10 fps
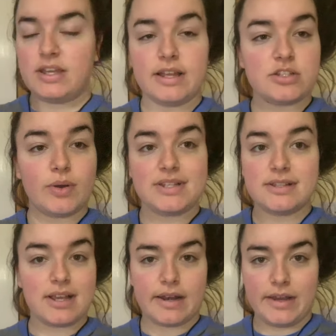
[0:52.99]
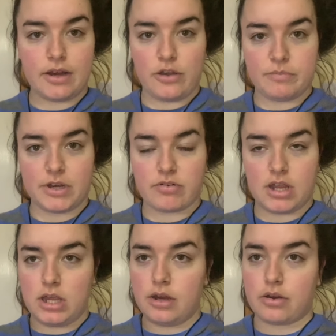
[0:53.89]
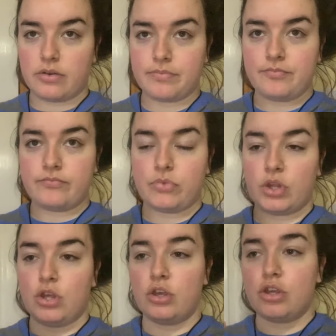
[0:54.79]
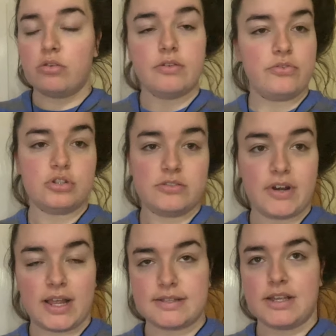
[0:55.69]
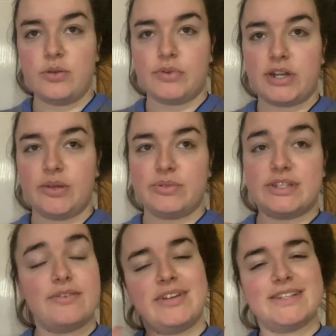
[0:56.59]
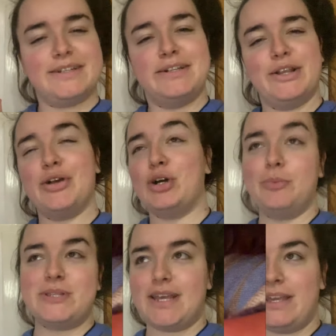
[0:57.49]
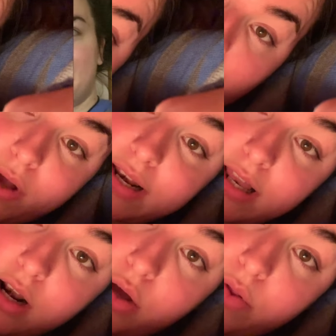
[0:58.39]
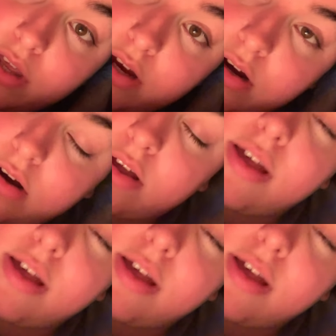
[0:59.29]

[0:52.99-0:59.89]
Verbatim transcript: Yeah, so I still can't hear out of my right ear. Cue the footage of last night when I was giving you a little update. Well, hello there.